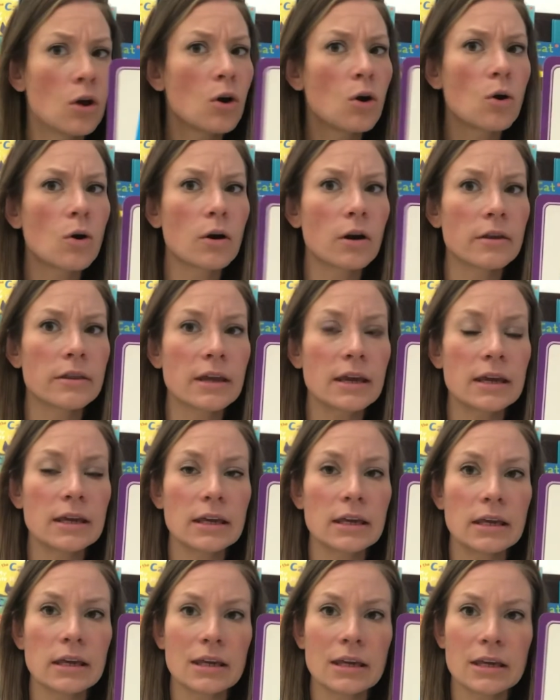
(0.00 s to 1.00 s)
Or are they
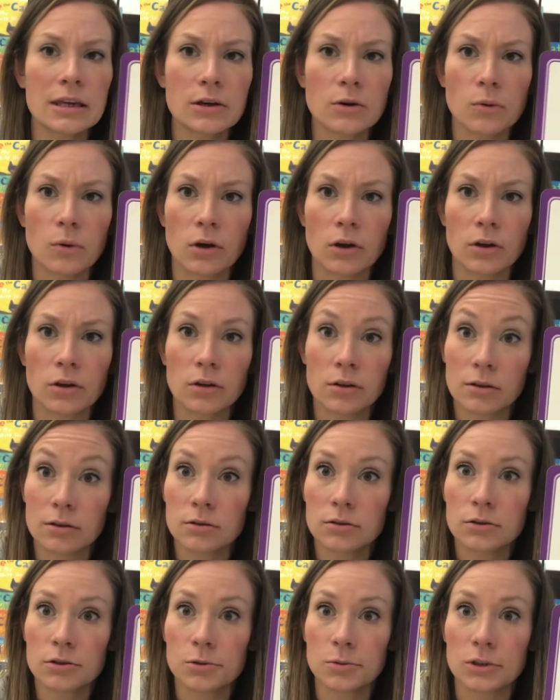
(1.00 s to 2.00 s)
equal
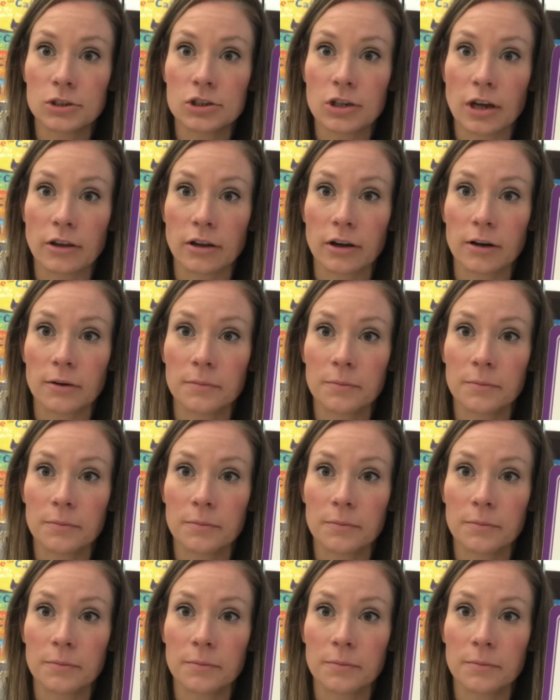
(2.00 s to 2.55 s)
to each other?